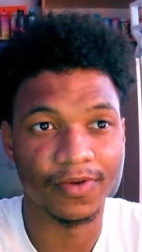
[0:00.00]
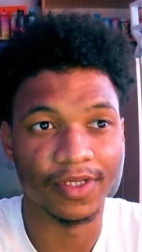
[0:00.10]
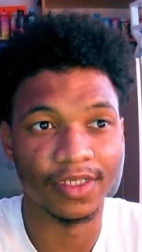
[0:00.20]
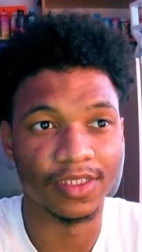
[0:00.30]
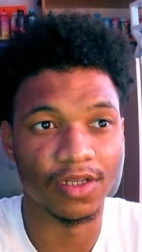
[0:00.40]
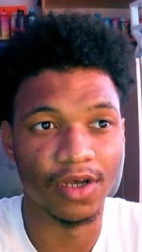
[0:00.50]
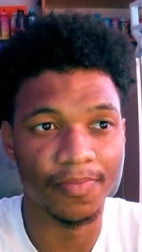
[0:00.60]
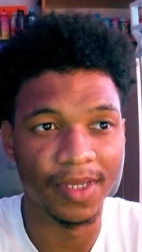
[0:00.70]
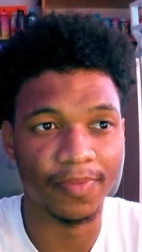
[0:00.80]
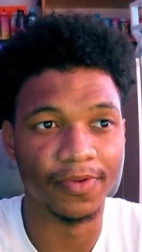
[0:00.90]
And there's a lot of
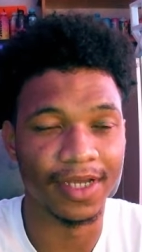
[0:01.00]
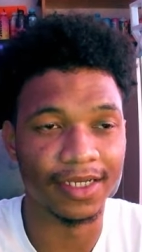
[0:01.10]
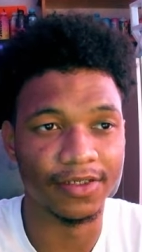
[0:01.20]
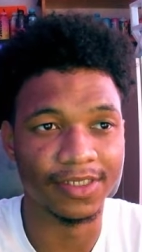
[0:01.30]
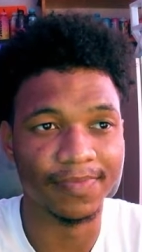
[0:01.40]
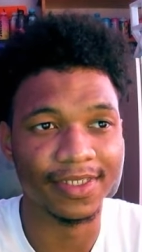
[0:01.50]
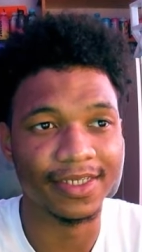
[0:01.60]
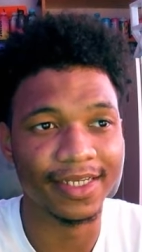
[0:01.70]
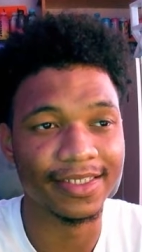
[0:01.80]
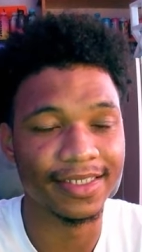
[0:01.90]
people that used to
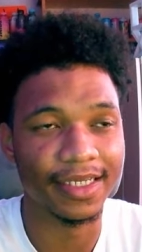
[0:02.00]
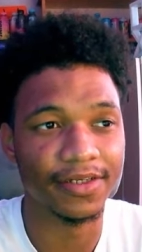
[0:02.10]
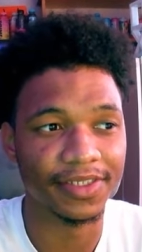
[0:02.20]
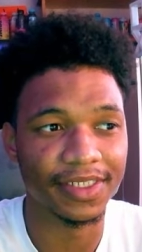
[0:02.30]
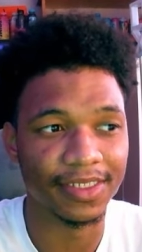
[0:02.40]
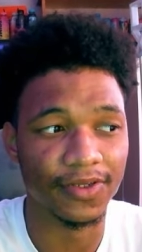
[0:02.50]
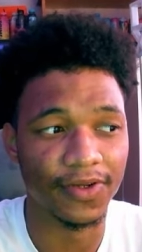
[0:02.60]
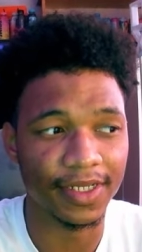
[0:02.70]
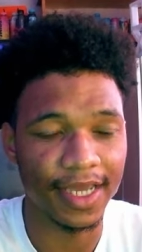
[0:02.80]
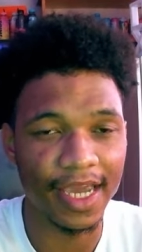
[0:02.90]
be staying consistent on
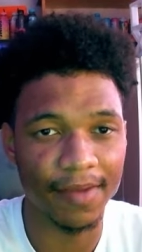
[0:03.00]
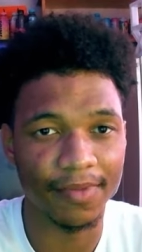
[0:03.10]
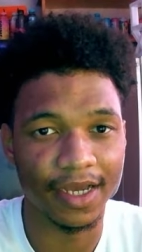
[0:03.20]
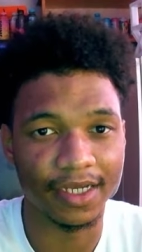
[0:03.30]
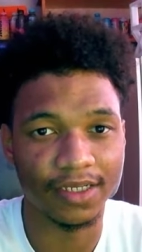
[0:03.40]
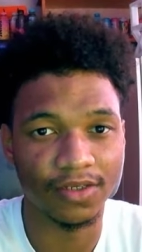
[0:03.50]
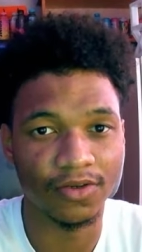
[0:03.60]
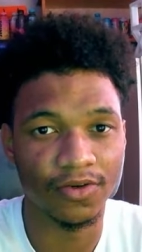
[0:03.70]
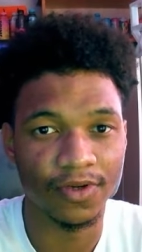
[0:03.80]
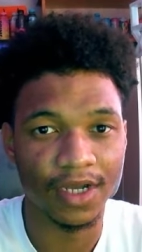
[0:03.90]
the game, like, you know,